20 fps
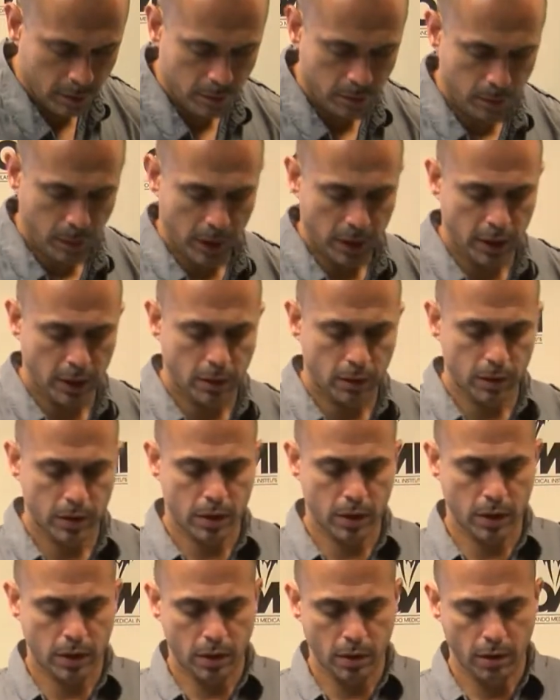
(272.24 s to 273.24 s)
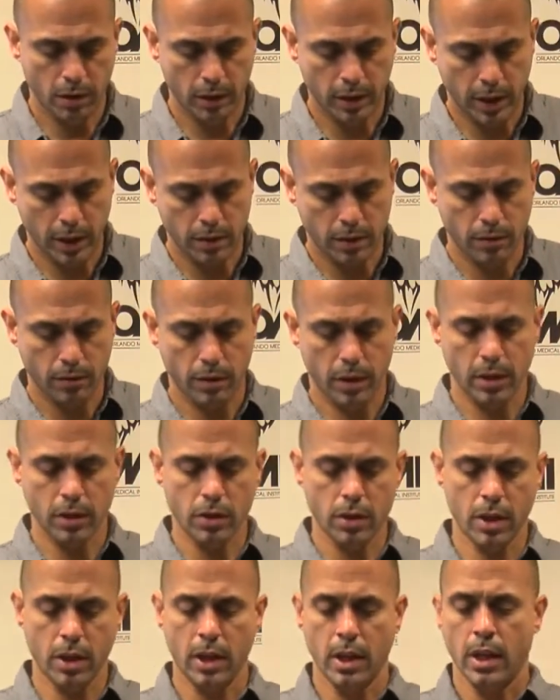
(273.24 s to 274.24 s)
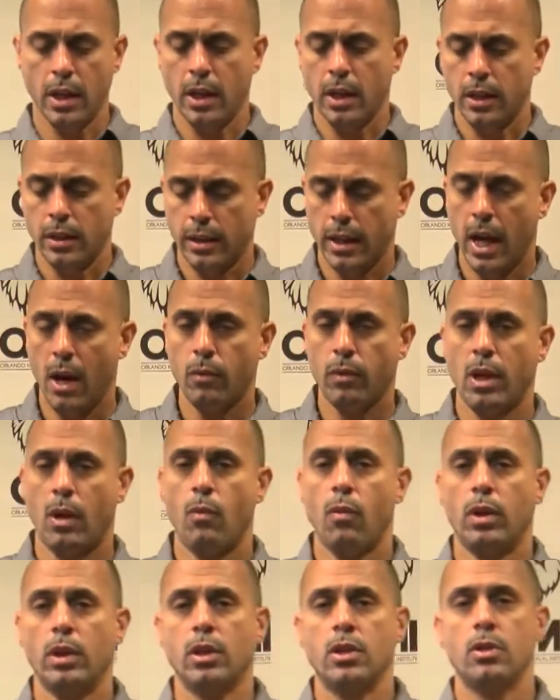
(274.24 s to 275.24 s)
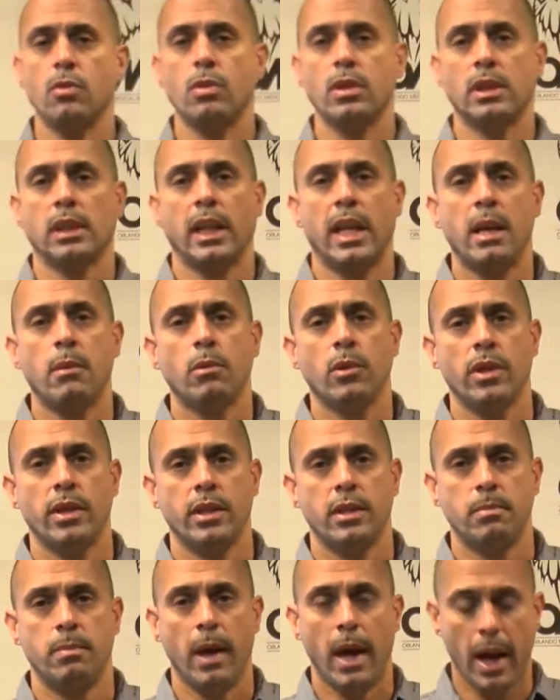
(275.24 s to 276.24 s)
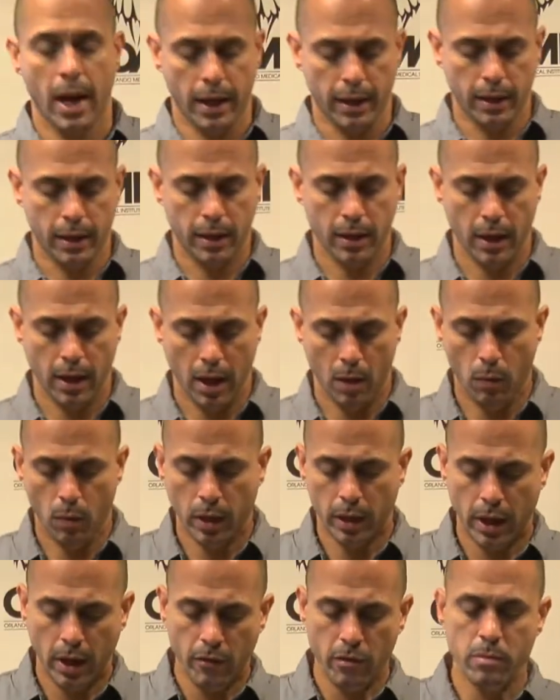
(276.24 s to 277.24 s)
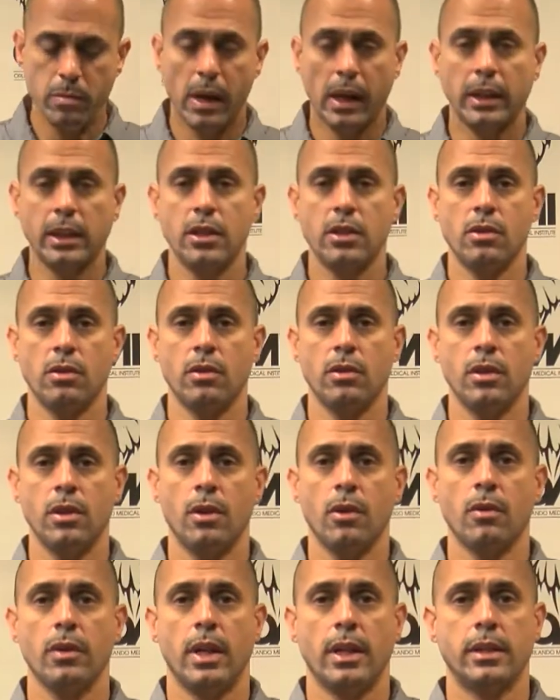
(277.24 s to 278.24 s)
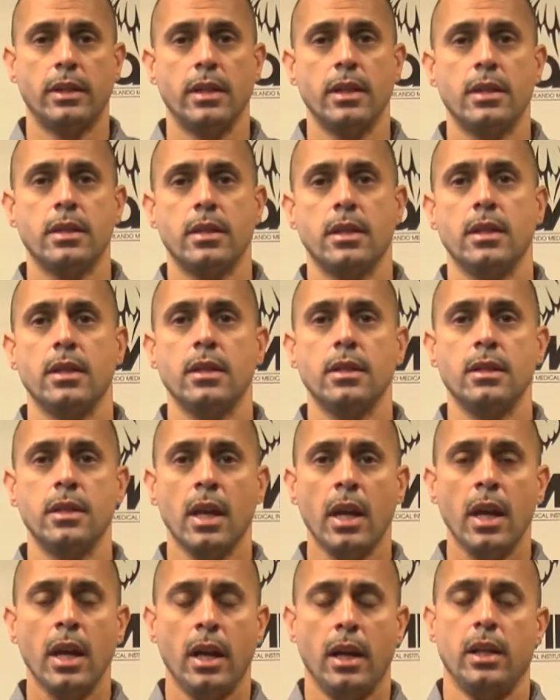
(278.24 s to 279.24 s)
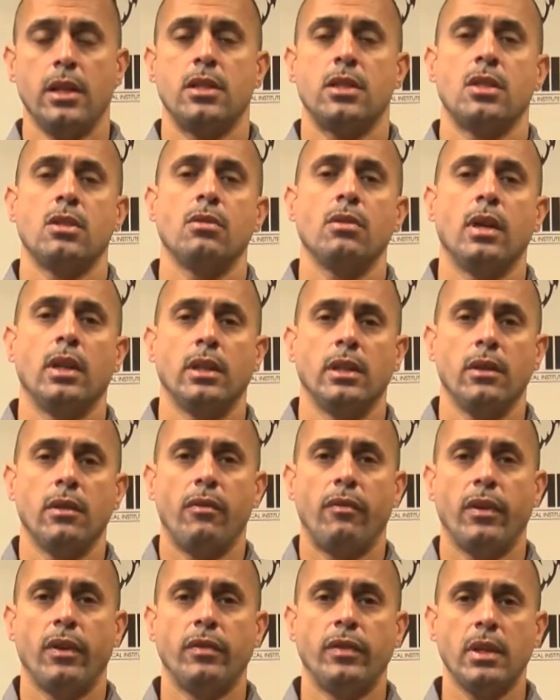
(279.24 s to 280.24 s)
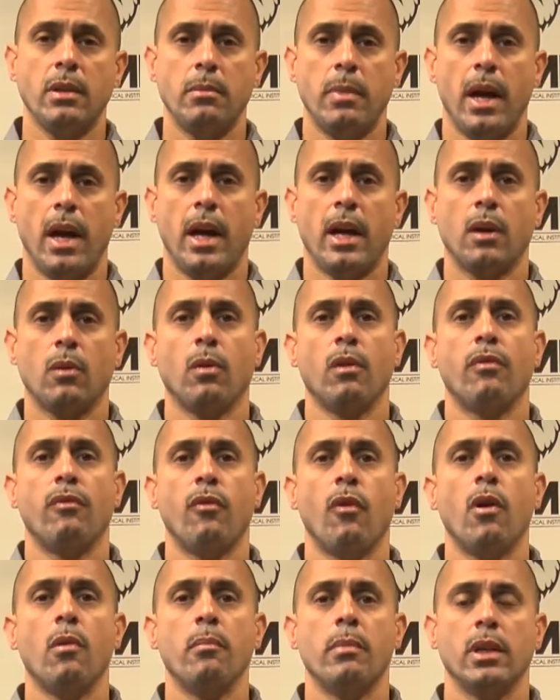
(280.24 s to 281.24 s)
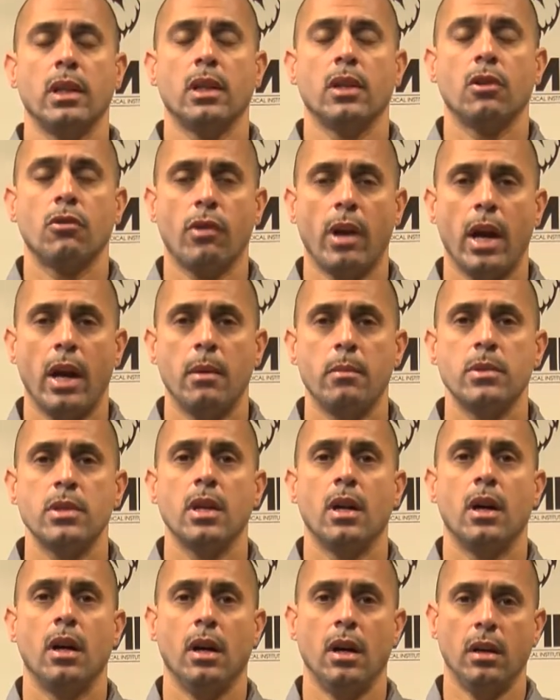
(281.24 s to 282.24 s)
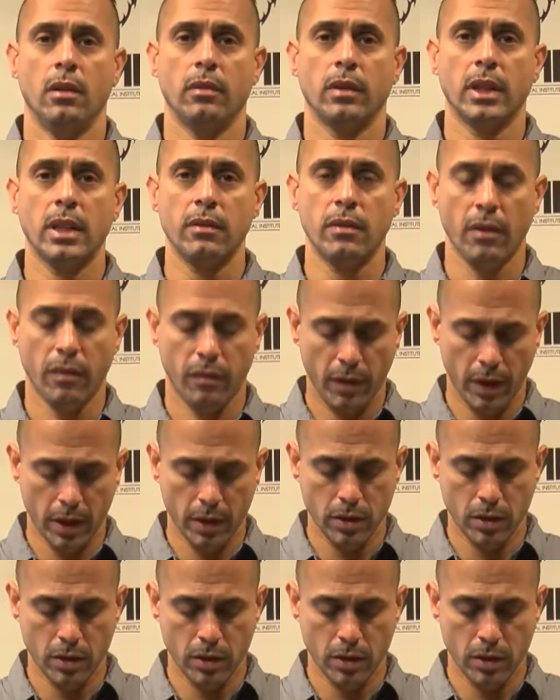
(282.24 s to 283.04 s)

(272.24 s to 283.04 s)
My needle is secure on that syringe. Now what I want to do is label this bag. I want everybody to know that this is a 250 bag with 4 milligrams of Levophed.